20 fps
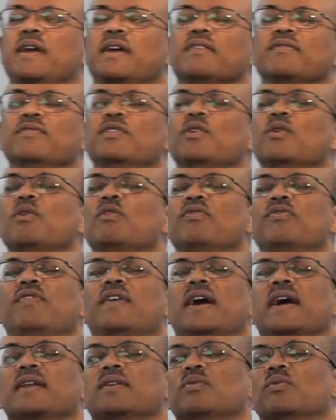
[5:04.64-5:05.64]
and make of no
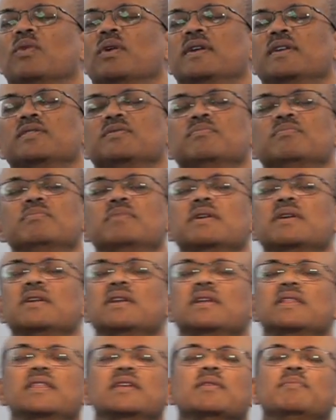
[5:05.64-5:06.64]
effect what is
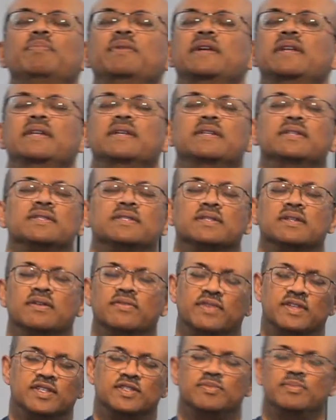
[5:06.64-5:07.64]
merely the opinions
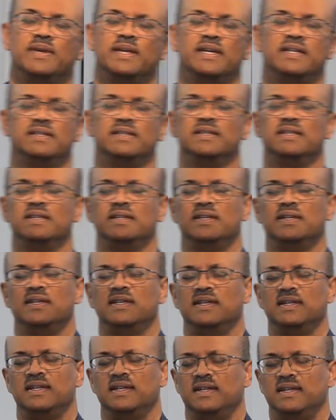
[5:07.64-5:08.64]
of this man.
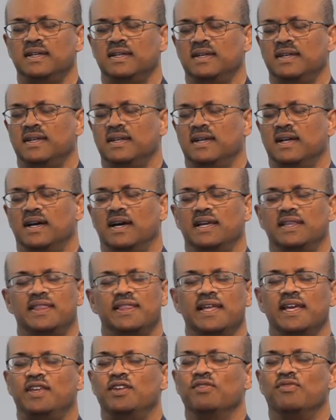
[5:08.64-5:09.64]
I
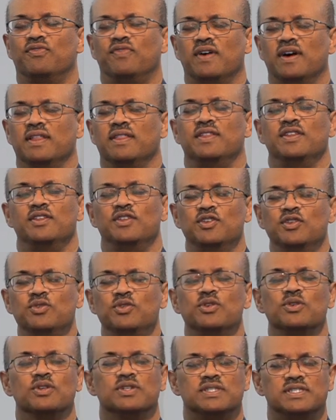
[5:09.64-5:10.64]
thank you, Father, that
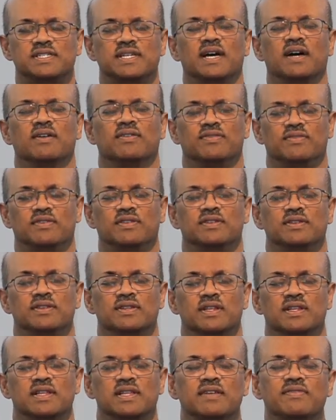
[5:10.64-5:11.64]
you yourself,
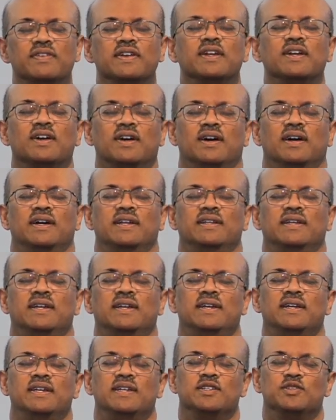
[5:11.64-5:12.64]
the living God,
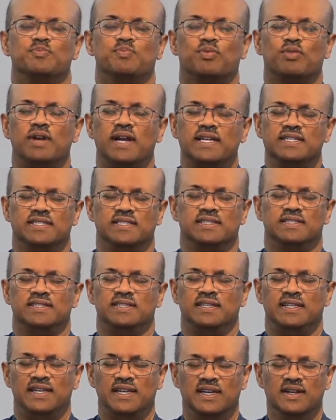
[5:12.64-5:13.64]
is
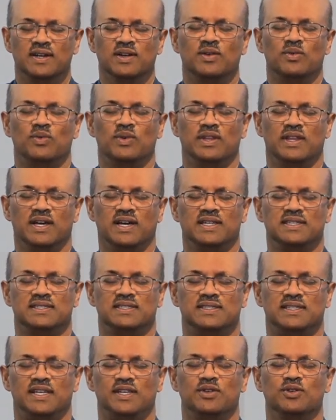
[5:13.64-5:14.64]
present here with
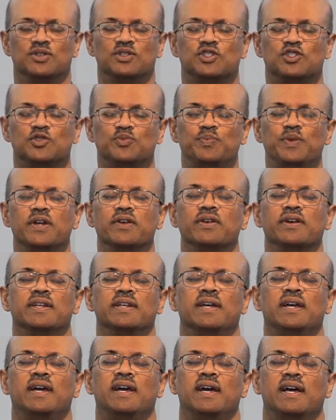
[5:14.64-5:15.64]
us, that your
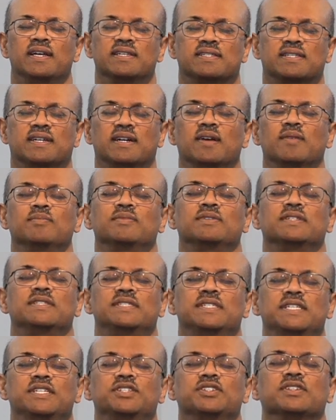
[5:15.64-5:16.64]
Spirit has come
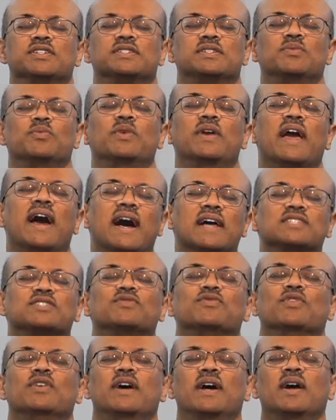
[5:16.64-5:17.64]
to teach us, and we
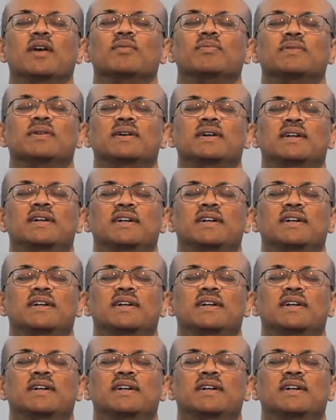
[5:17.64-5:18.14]
ask for help.